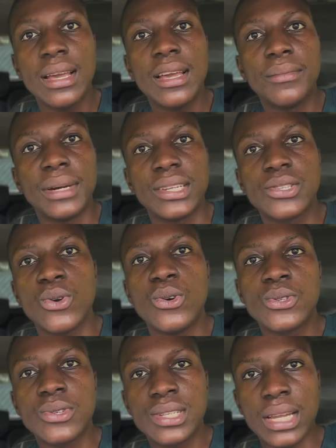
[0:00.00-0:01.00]
but it's
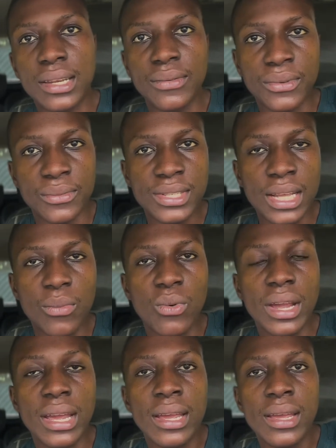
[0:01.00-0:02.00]
also starting from
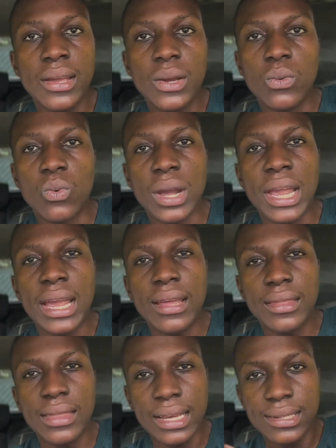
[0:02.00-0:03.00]
somewhere where
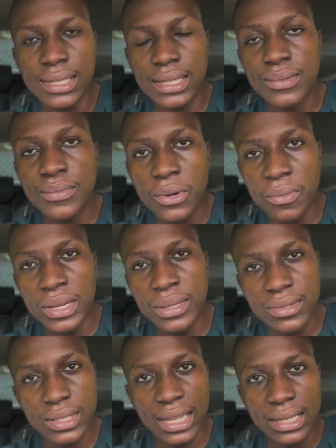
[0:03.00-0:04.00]
there are certain
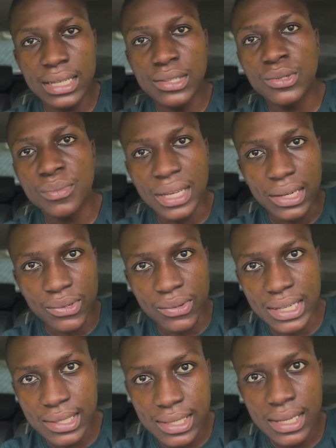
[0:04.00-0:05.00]
problems that need to be
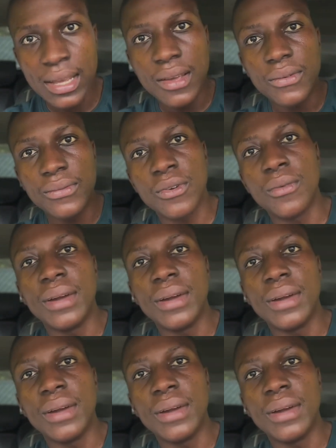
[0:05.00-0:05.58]
addressed from